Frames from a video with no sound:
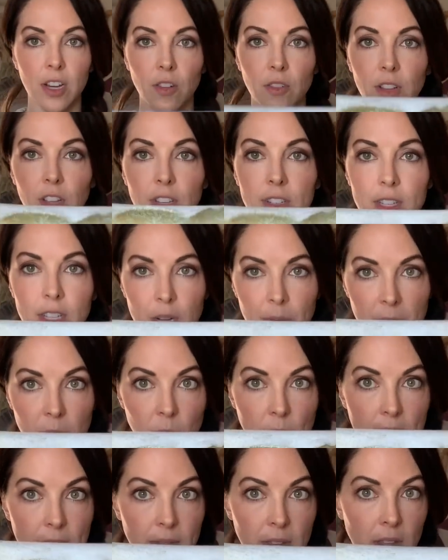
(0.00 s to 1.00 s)
Oh, it looks a little bit
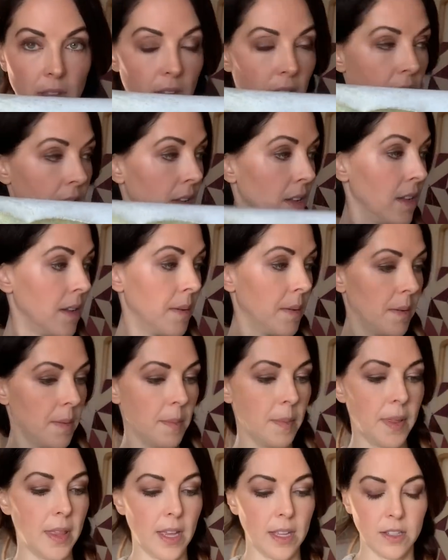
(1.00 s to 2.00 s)
wavy,
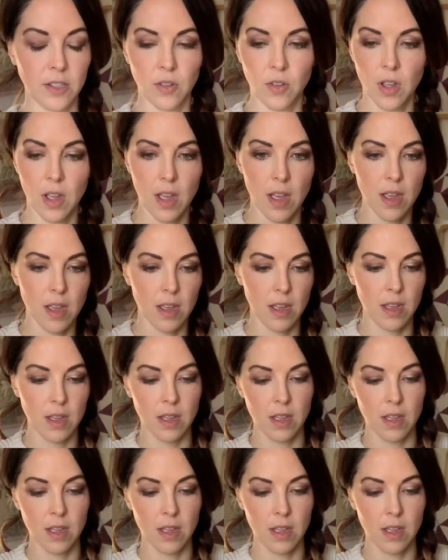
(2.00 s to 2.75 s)
but that's okay